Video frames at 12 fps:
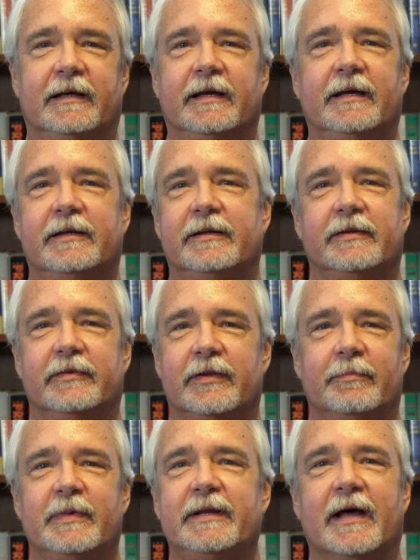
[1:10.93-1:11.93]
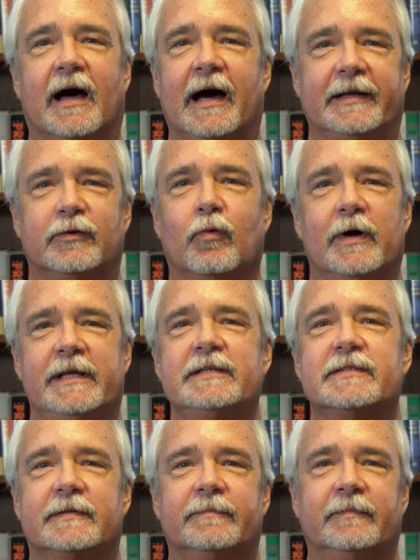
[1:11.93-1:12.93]
in the mid to high
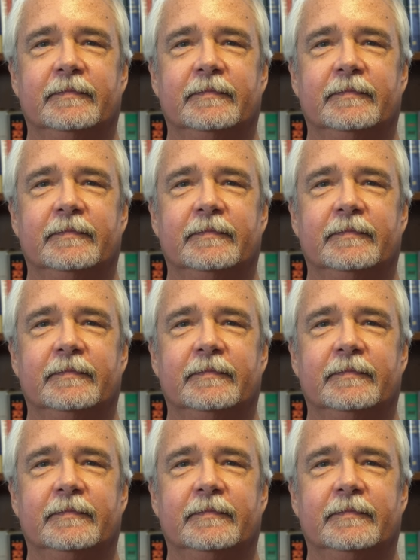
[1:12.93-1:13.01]
20s,